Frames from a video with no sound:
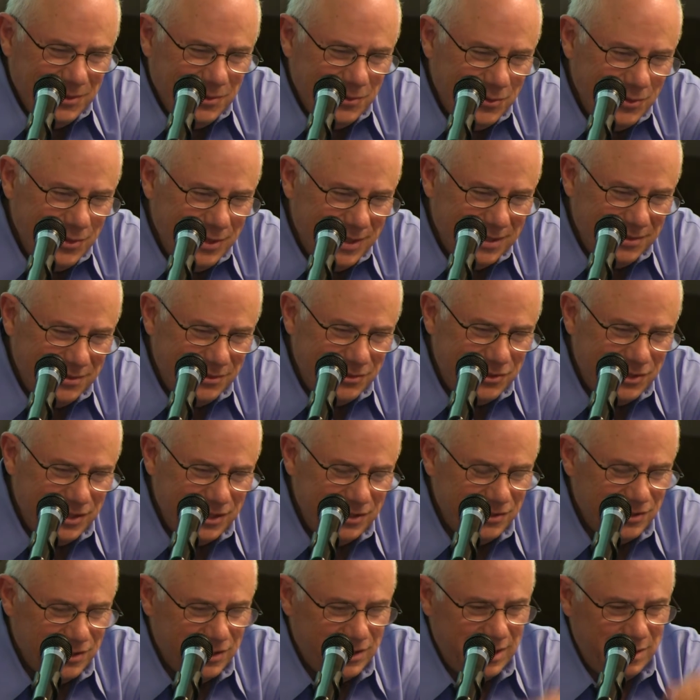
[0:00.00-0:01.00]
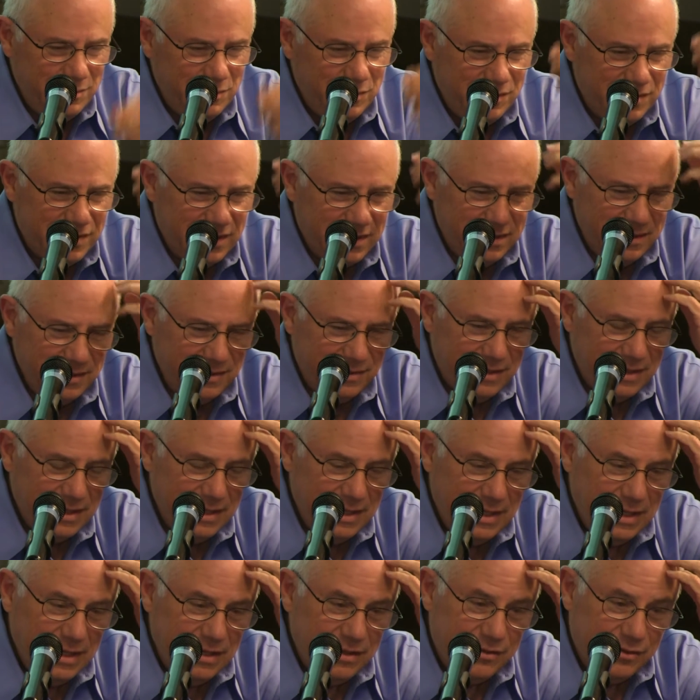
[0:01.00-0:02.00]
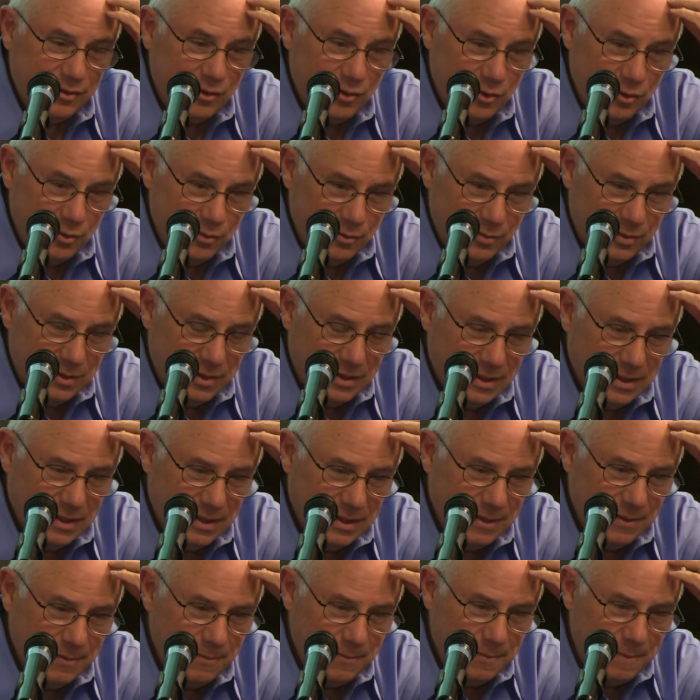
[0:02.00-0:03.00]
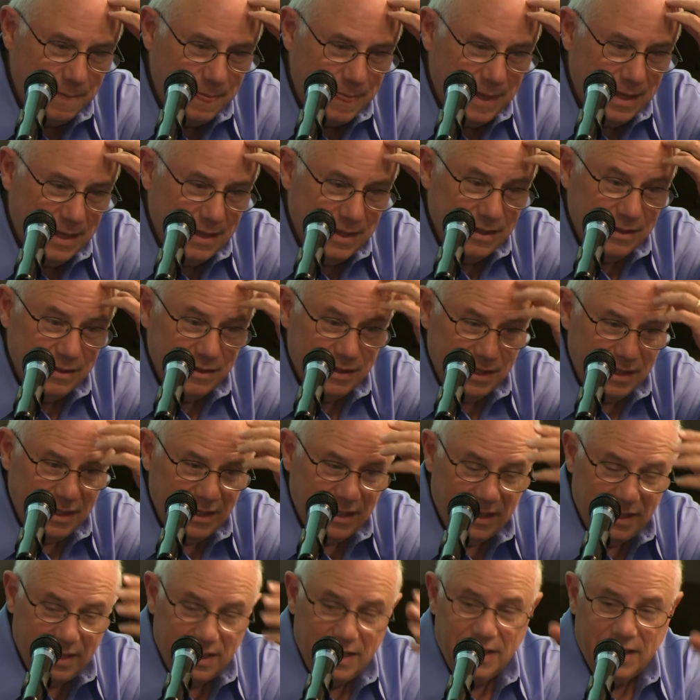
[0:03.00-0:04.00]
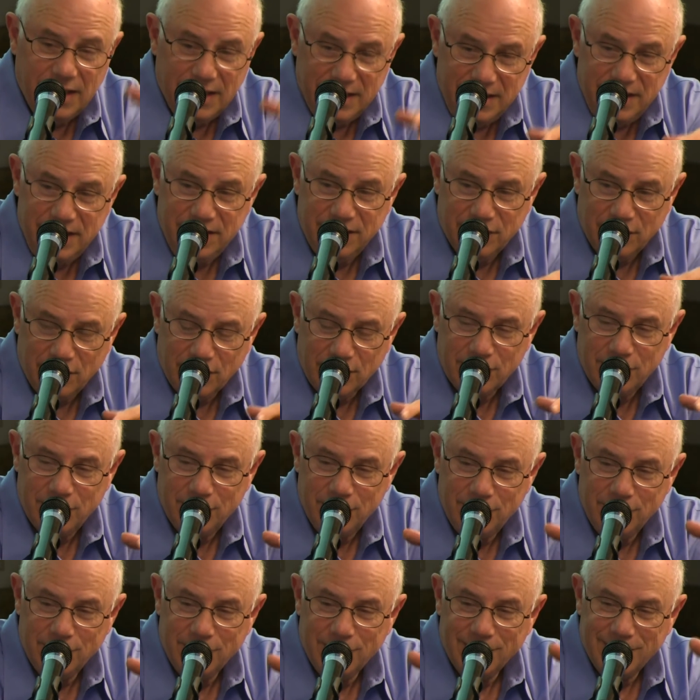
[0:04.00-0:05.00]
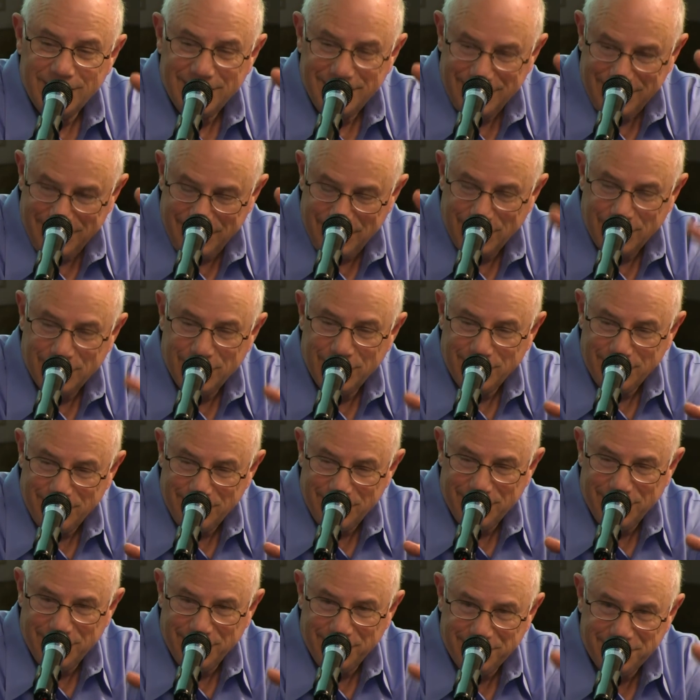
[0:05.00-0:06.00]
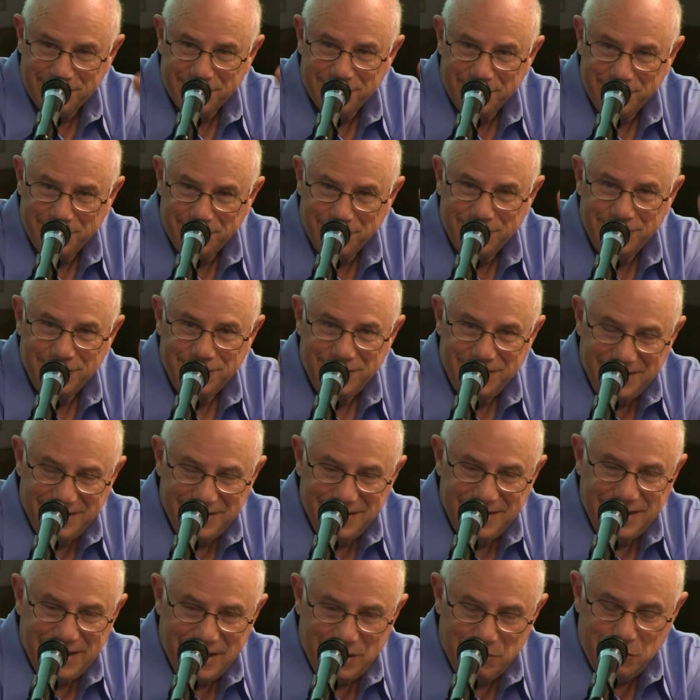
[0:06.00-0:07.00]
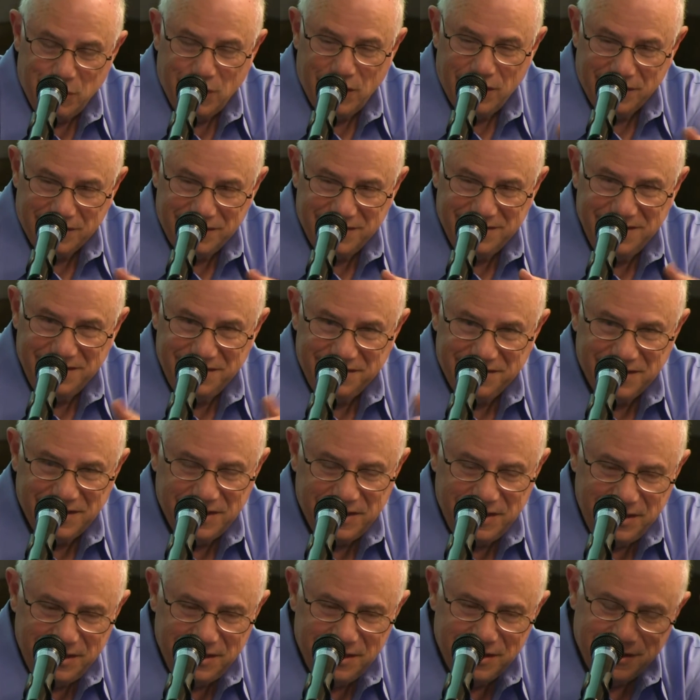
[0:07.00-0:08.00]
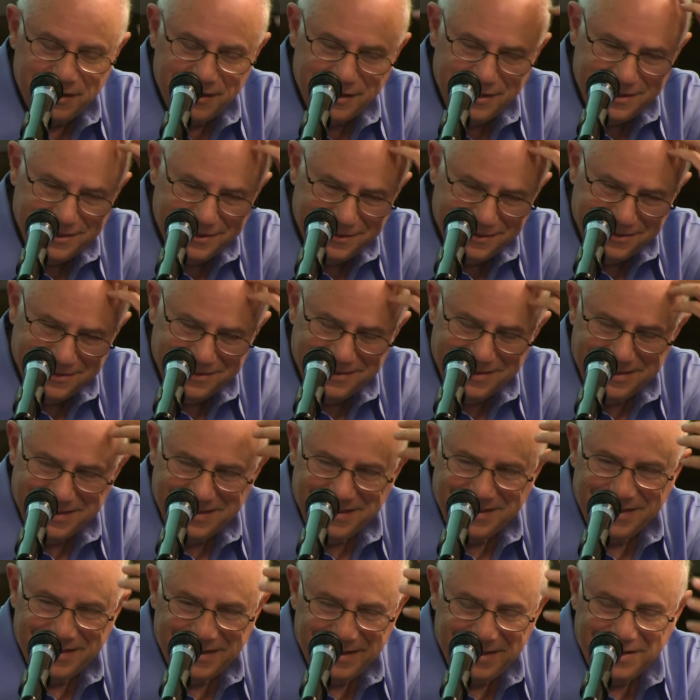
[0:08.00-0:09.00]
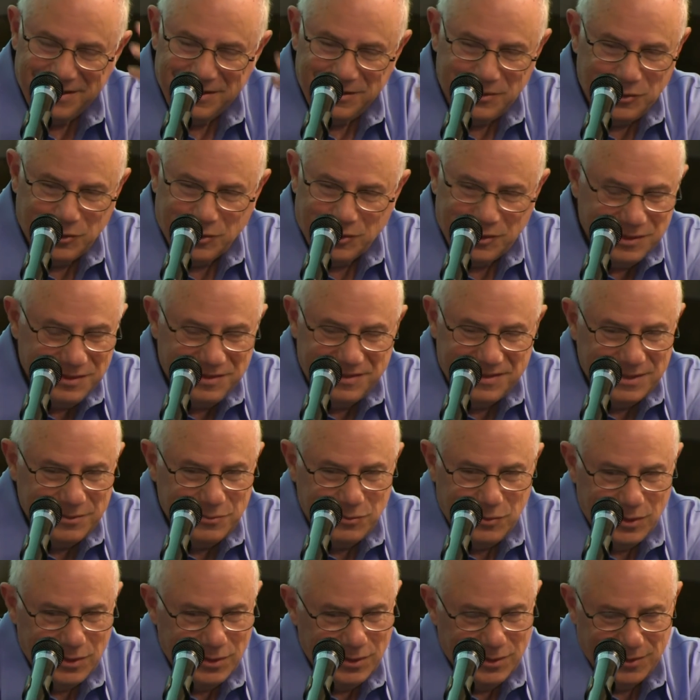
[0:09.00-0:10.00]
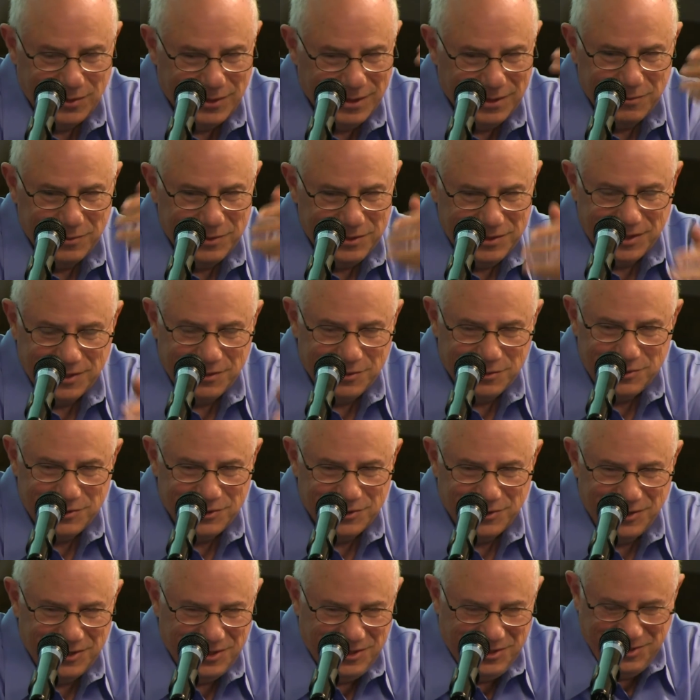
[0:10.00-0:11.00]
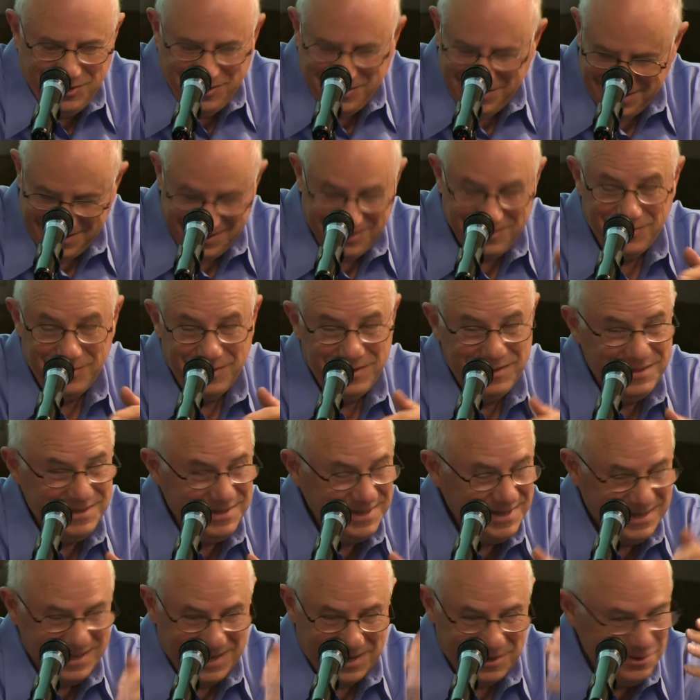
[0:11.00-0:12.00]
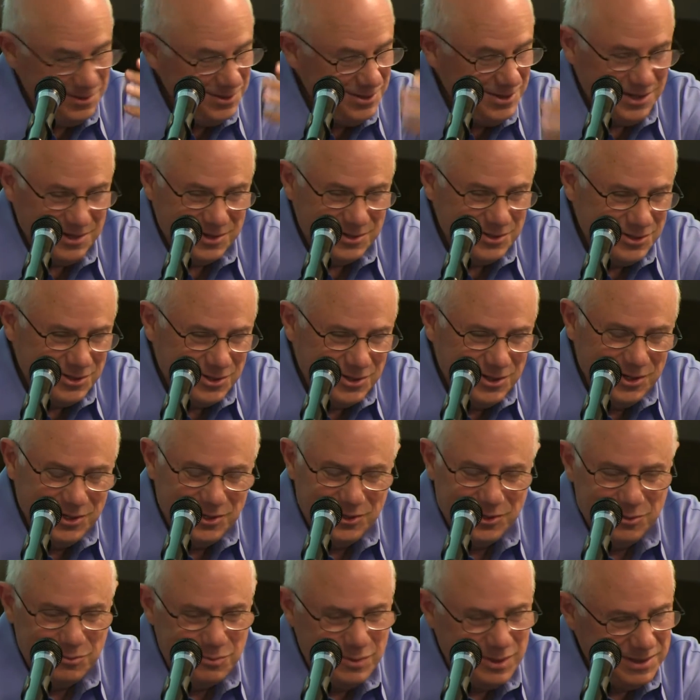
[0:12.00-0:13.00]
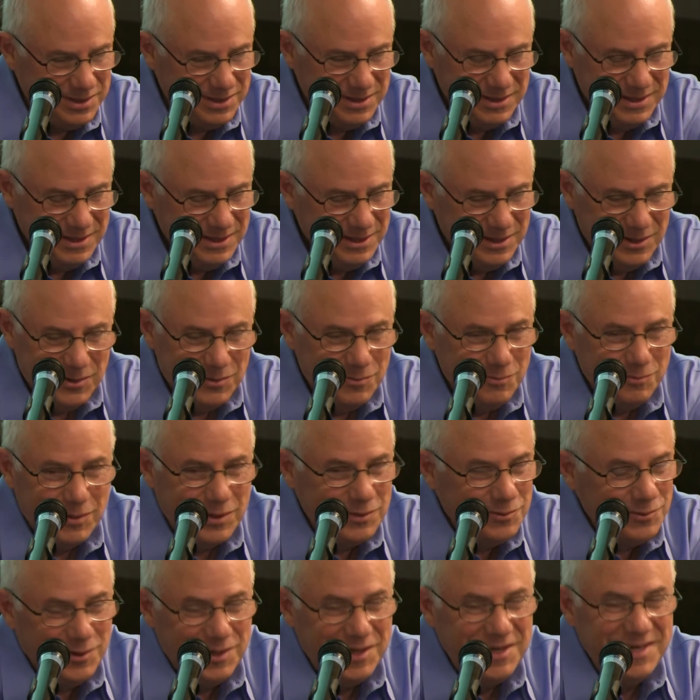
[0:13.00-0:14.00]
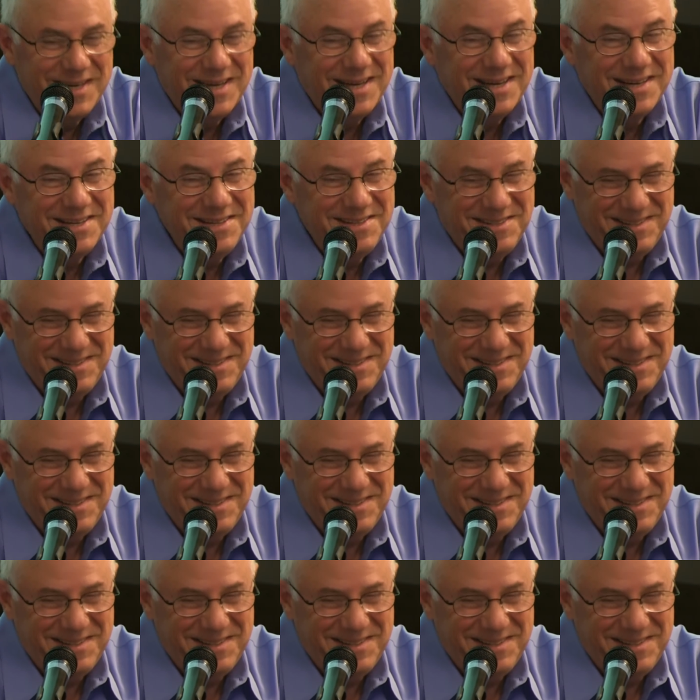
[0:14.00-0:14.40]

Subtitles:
we had to change our name to SanDisk. So, and I did talk to Gordon also about this idea, and Gordon said, I wish I could join you. He said, I wish I could join you, but what did Andy